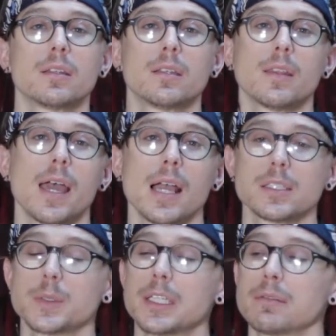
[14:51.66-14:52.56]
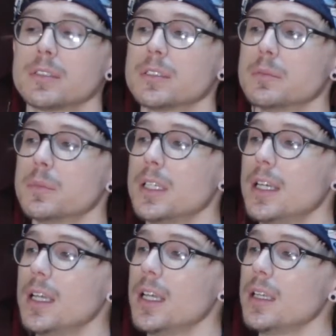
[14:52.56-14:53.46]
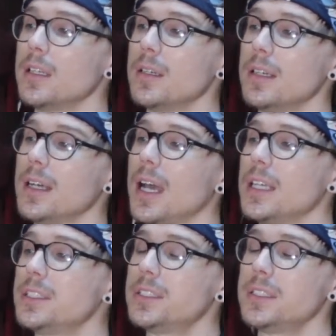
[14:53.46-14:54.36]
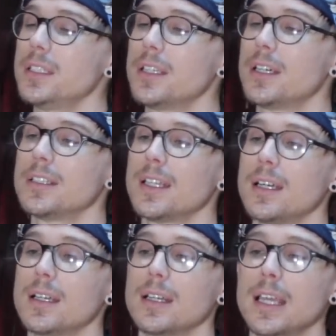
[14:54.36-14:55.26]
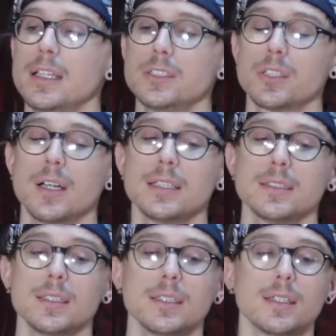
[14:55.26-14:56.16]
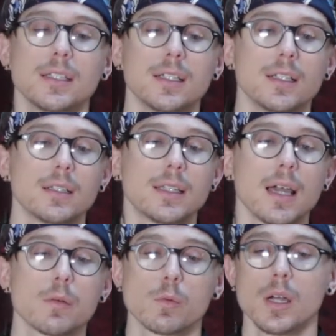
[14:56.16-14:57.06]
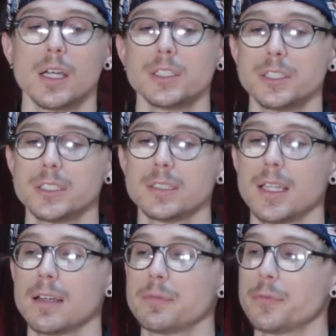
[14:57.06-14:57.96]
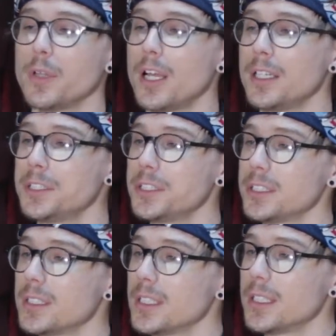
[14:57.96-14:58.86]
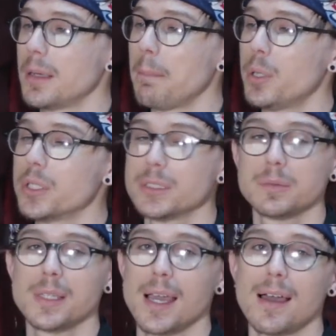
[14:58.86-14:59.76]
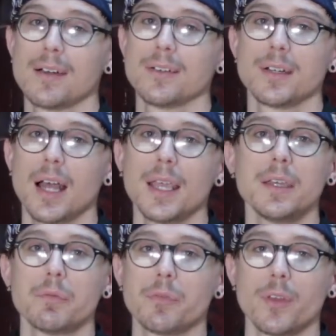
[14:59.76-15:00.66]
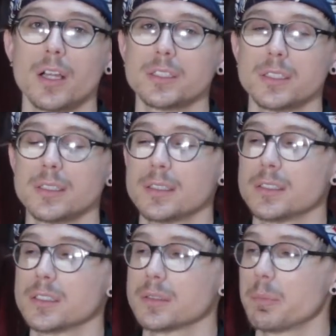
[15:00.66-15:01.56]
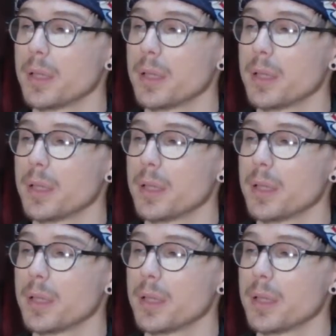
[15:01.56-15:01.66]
to the x-ray room, and I shit y'all not, in transit, that rush, that flush puts me out. I get flushed into just